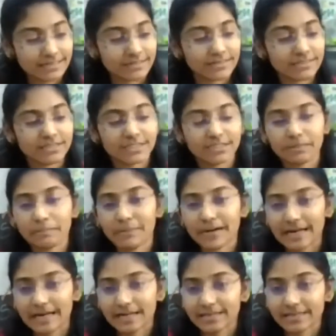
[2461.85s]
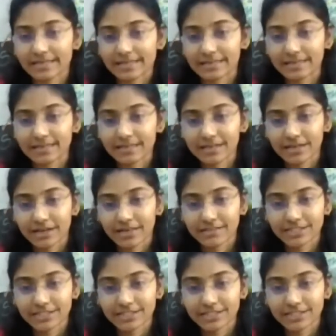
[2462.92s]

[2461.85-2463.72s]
This is a burger, a